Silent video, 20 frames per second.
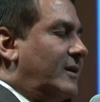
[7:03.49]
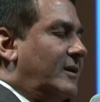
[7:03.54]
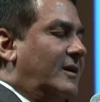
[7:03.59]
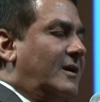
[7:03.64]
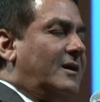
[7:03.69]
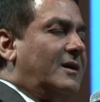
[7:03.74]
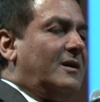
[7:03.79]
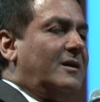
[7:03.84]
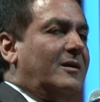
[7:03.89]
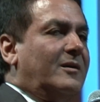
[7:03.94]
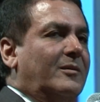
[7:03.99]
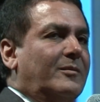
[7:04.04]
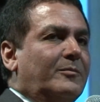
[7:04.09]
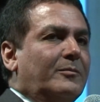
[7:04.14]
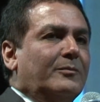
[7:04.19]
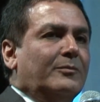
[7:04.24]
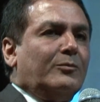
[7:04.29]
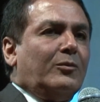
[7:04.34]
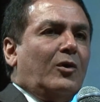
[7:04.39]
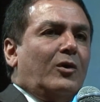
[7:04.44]

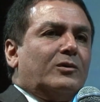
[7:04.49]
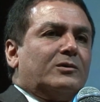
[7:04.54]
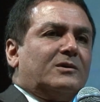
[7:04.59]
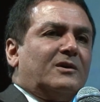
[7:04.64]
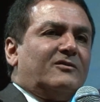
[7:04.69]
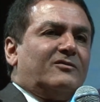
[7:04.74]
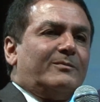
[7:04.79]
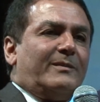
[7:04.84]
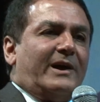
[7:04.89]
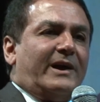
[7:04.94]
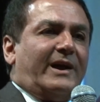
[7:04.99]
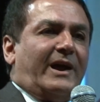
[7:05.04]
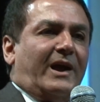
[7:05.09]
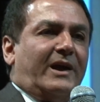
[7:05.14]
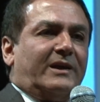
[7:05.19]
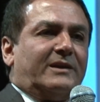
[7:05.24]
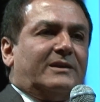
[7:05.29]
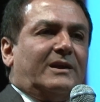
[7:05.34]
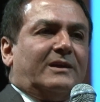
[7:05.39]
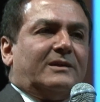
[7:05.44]
both of my
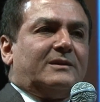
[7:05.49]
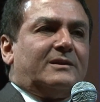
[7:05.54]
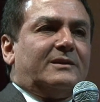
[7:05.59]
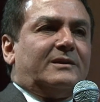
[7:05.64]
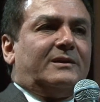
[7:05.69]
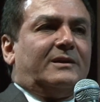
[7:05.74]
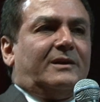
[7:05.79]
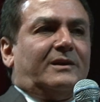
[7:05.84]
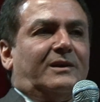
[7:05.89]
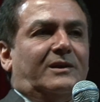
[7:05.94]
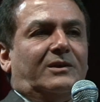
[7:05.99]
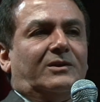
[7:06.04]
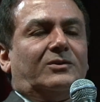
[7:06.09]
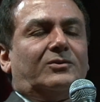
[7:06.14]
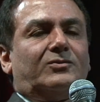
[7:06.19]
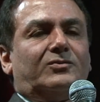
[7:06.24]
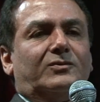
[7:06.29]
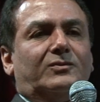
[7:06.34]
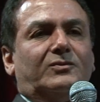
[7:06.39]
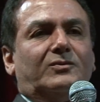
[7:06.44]
identity
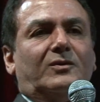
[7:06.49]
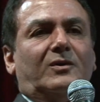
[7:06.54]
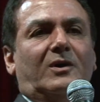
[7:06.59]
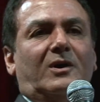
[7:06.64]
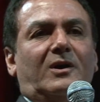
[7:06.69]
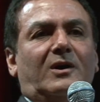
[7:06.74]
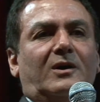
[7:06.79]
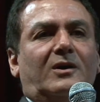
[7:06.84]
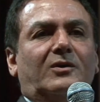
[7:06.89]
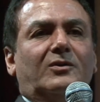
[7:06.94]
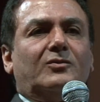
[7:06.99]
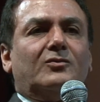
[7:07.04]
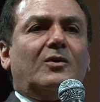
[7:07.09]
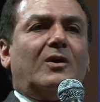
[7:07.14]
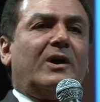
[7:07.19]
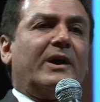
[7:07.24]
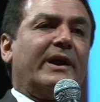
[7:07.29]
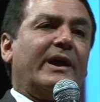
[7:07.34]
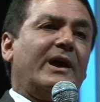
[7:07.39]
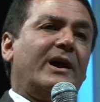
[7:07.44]
into
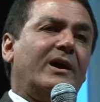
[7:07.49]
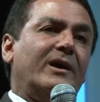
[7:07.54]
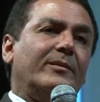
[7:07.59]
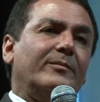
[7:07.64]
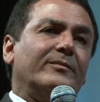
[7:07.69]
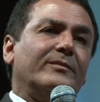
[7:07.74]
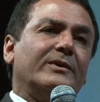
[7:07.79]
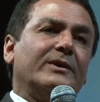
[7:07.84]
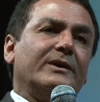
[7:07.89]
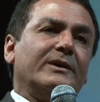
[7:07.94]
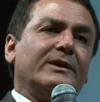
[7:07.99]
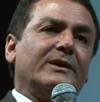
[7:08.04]
who I am.